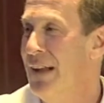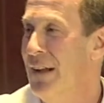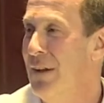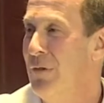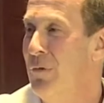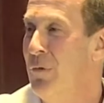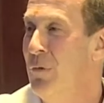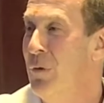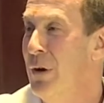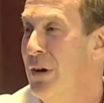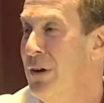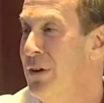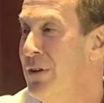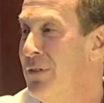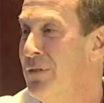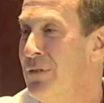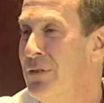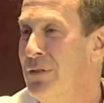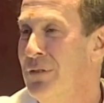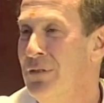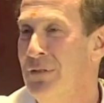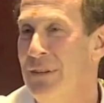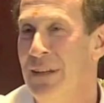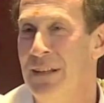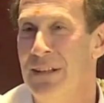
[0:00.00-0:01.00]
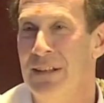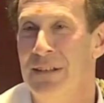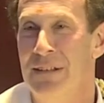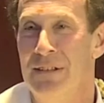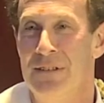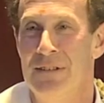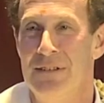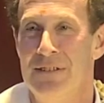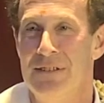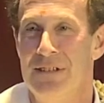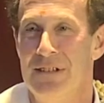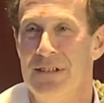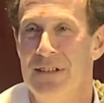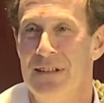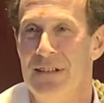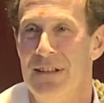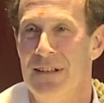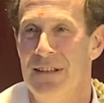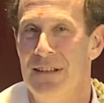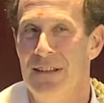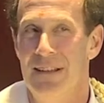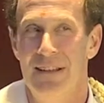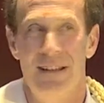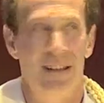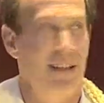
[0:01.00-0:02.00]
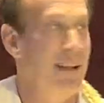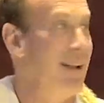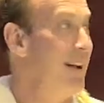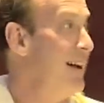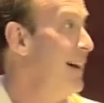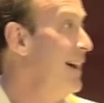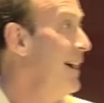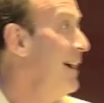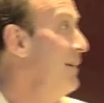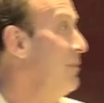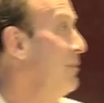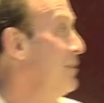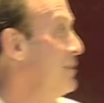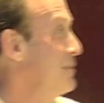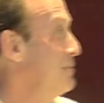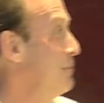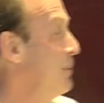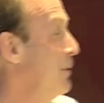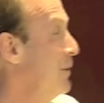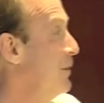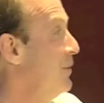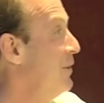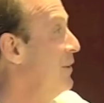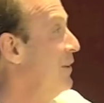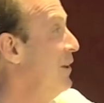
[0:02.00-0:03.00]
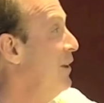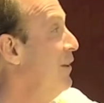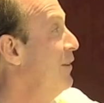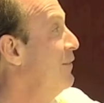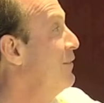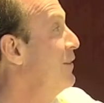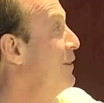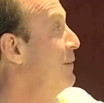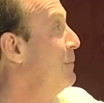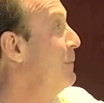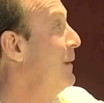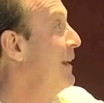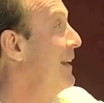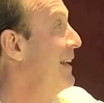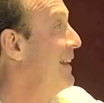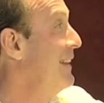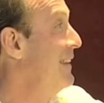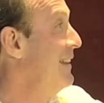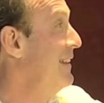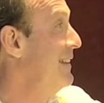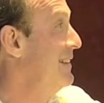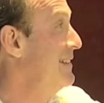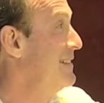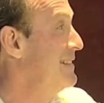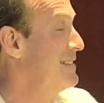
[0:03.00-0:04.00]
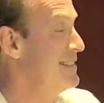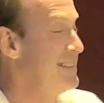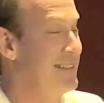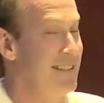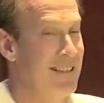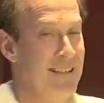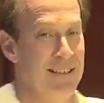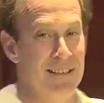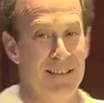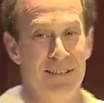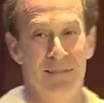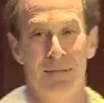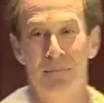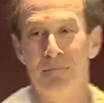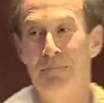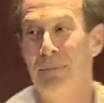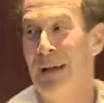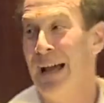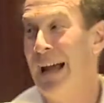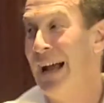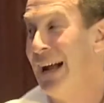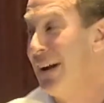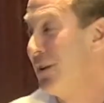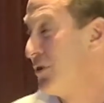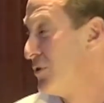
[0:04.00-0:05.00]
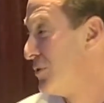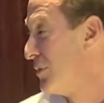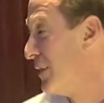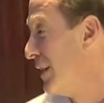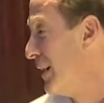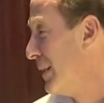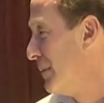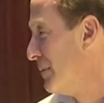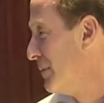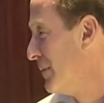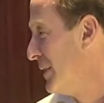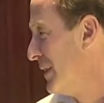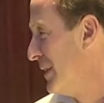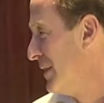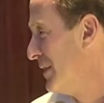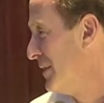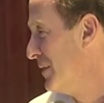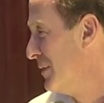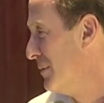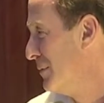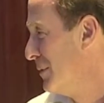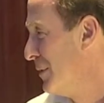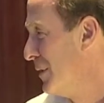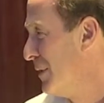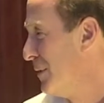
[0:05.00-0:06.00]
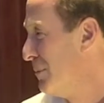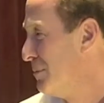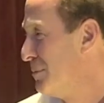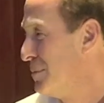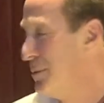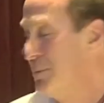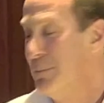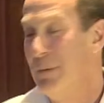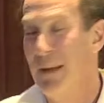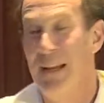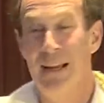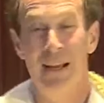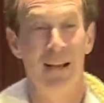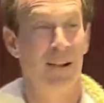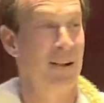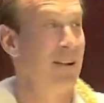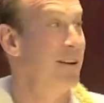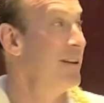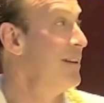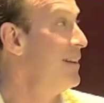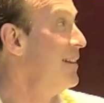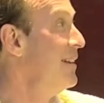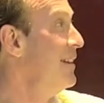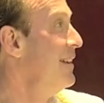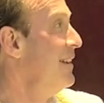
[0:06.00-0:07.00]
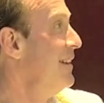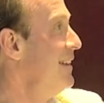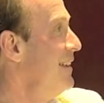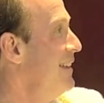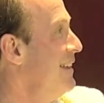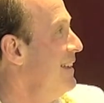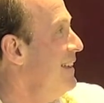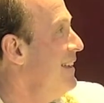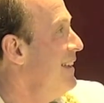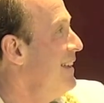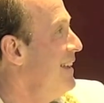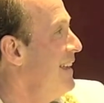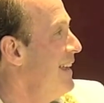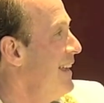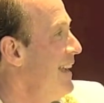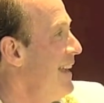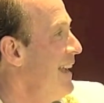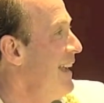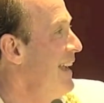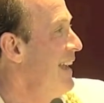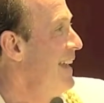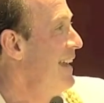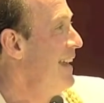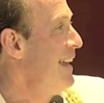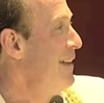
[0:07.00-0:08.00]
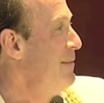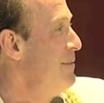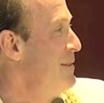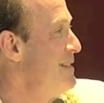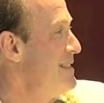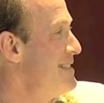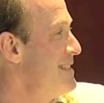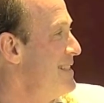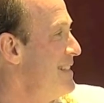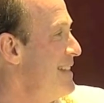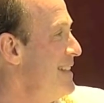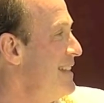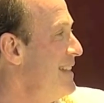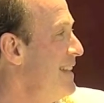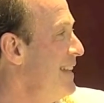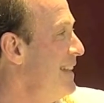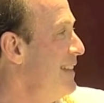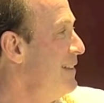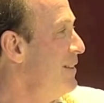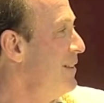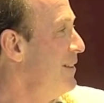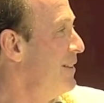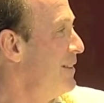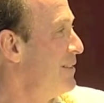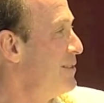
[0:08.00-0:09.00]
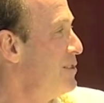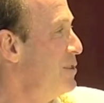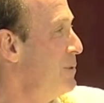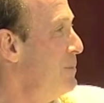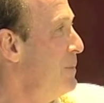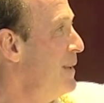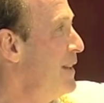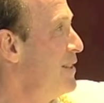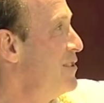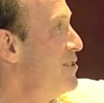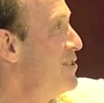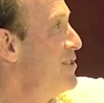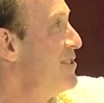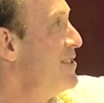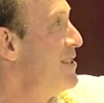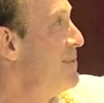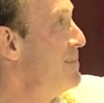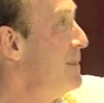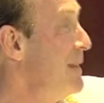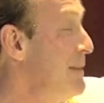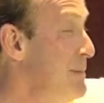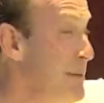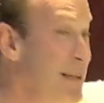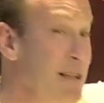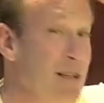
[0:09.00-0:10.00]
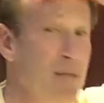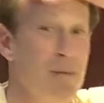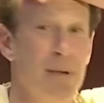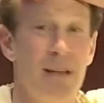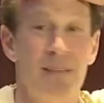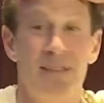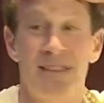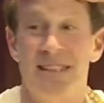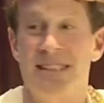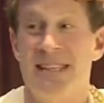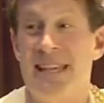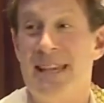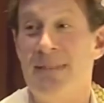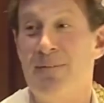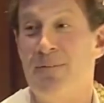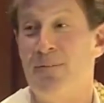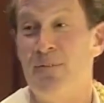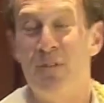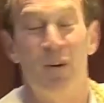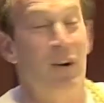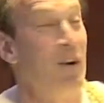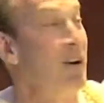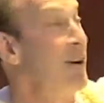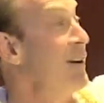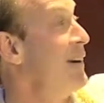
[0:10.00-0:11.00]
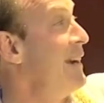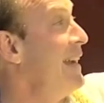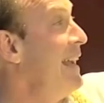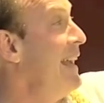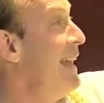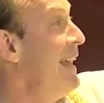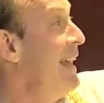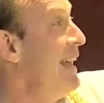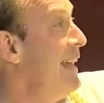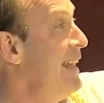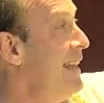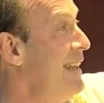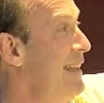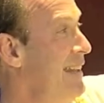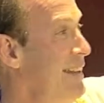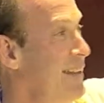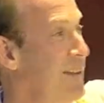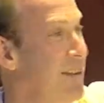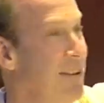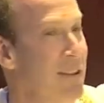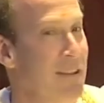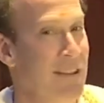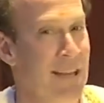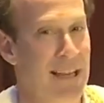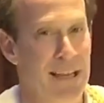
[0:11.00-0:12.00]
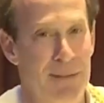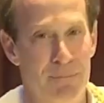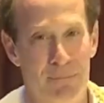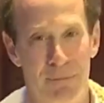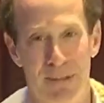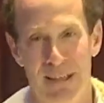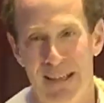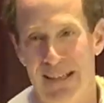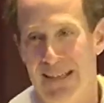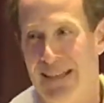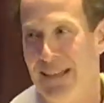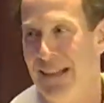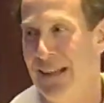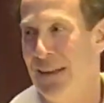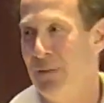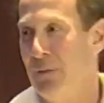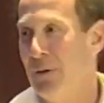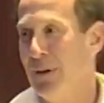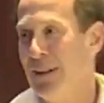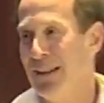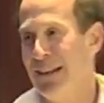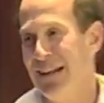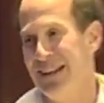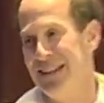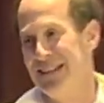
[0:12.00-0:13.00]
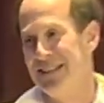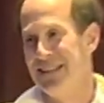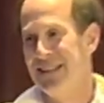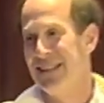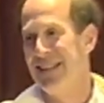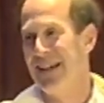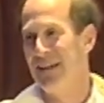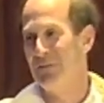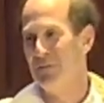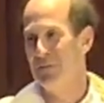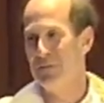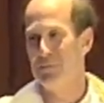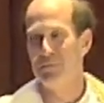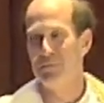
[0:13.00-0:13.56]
wonderful fellows. I was bowled over by this backdrop that you all prepared, and I was thinking, oh, 2 pictures of me because we have the same forehead and all that, but I realized that was